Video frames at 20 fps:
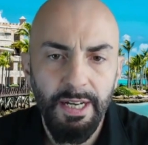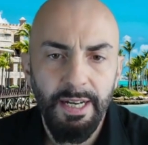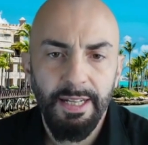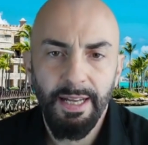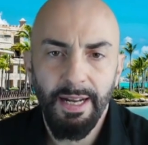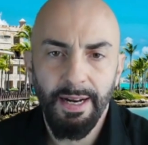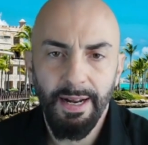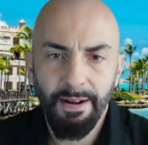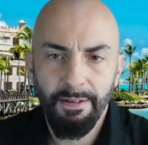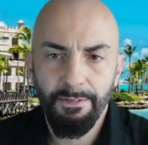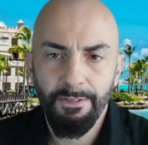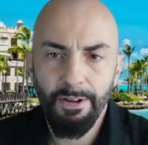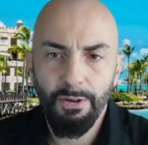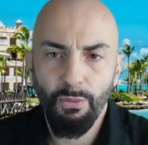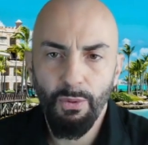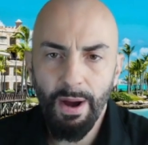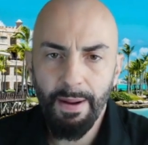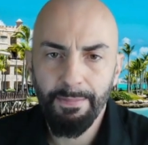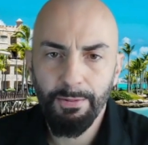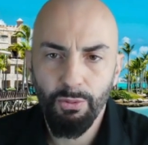that every
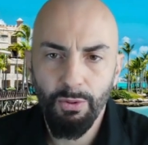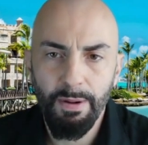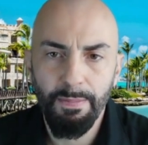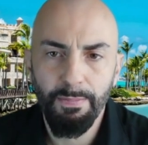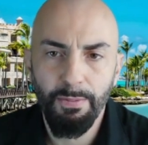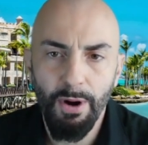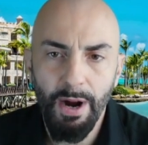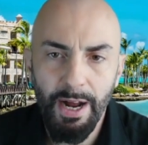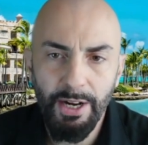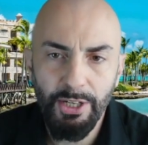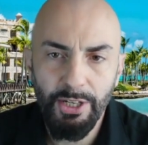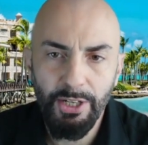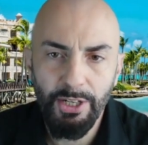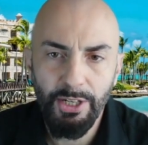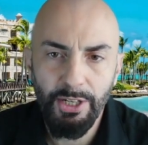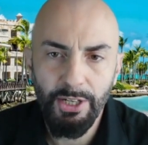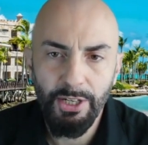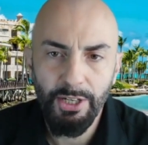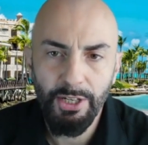Web3 project